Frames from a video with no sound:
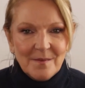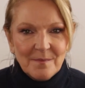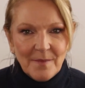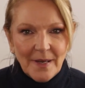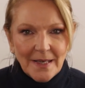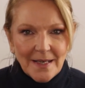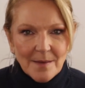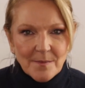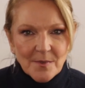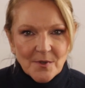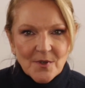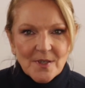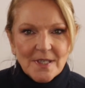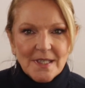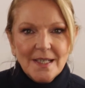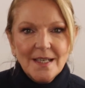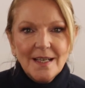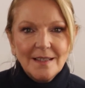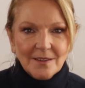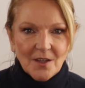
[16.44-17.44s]
My name's
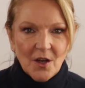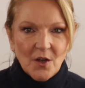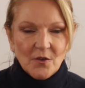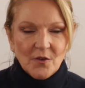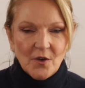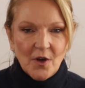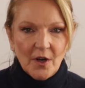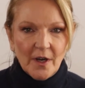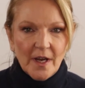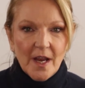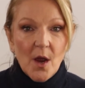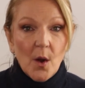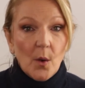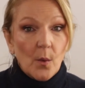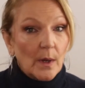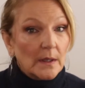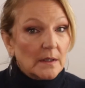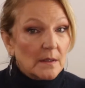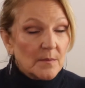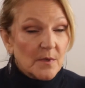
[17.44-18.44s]
Christine L. Conroy.
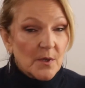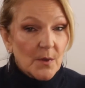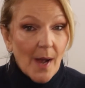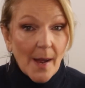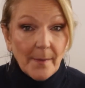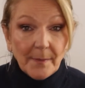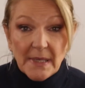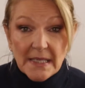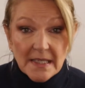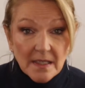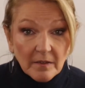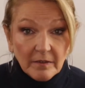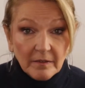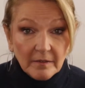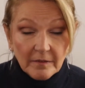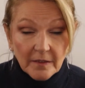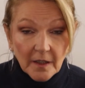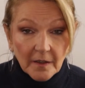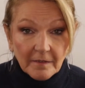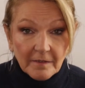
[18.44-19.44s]
Welcome to Happy Stuff
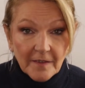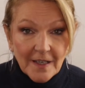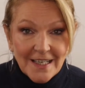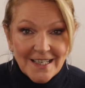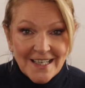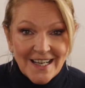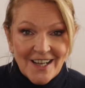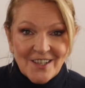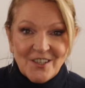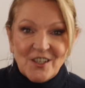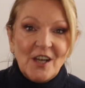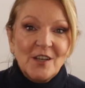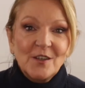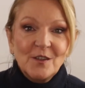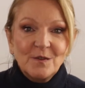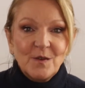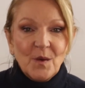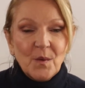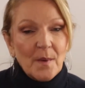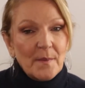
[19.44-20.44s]
and Fluff, a
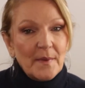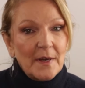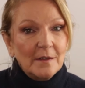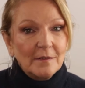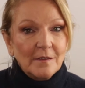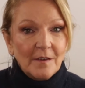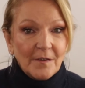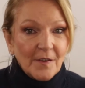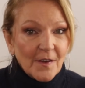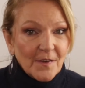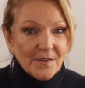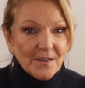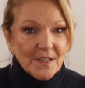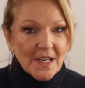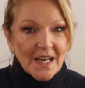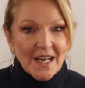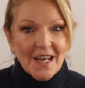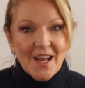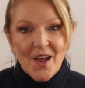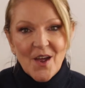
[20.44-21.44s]
channel for women over
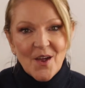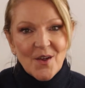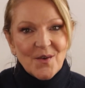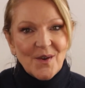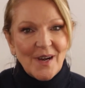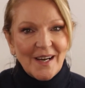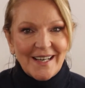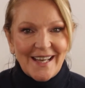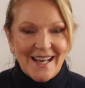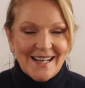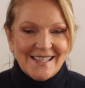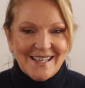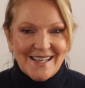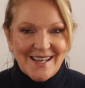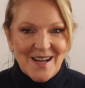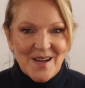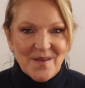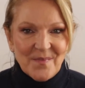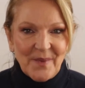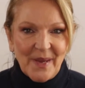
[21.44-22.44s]
50 who are getting
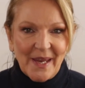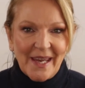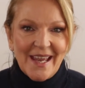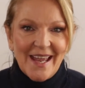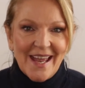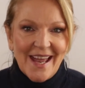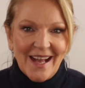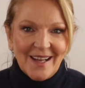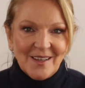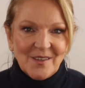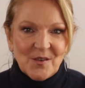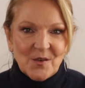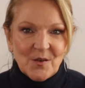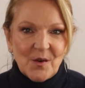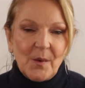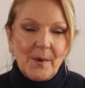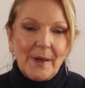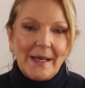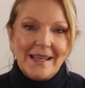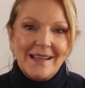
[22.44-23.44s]
happy and
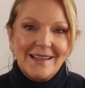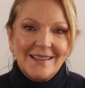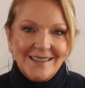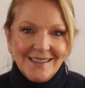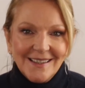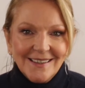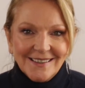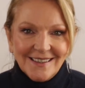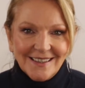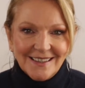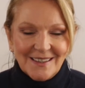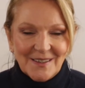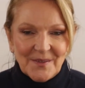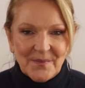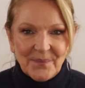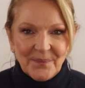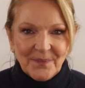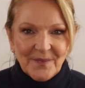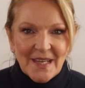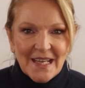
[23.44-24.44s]
growing younger.
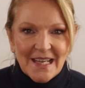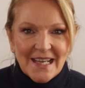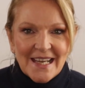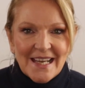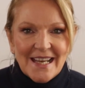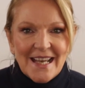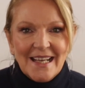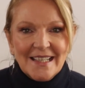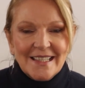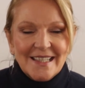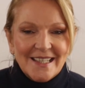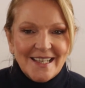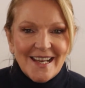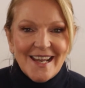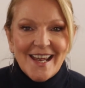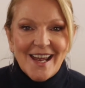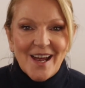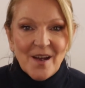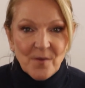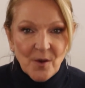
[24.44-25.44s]
And
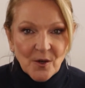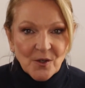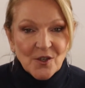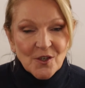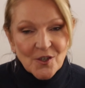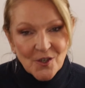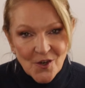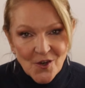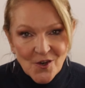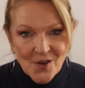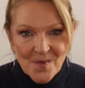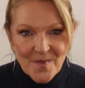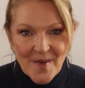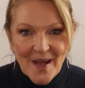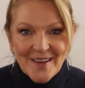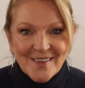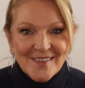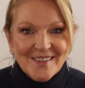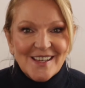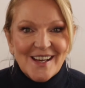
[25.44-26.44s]
today I want to talk
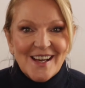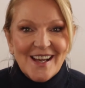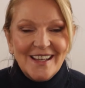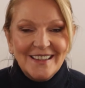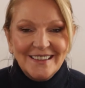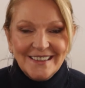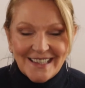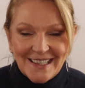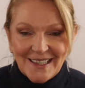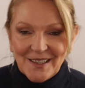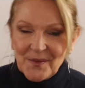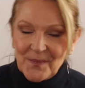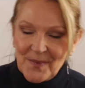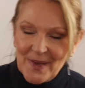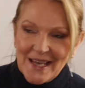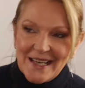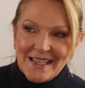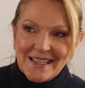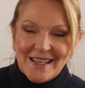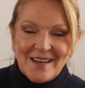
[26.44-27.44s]
about a little
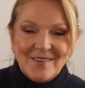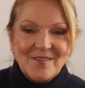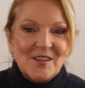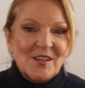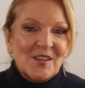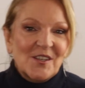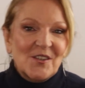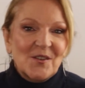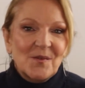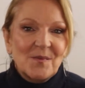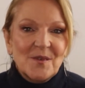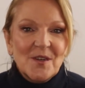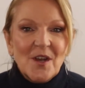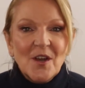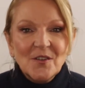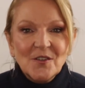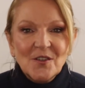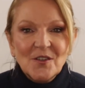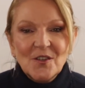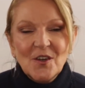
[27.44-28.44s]
bit, I've just jumped
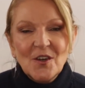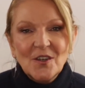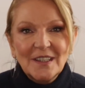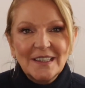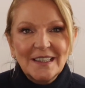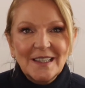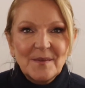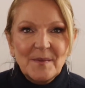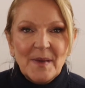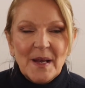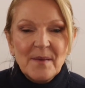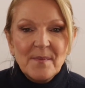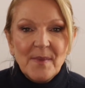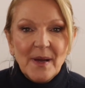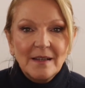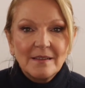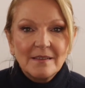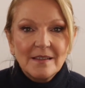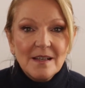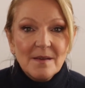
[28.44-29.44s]
on to talk a little bit
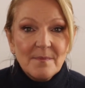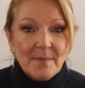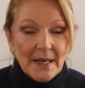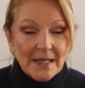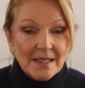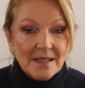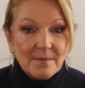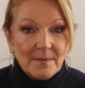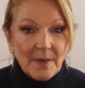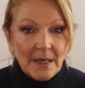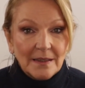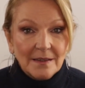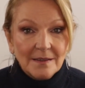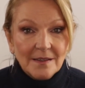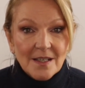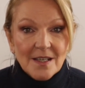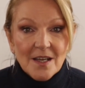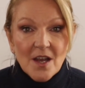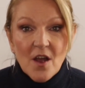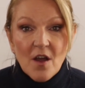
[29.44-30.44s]
about a better
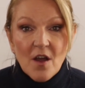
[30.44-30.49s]
balance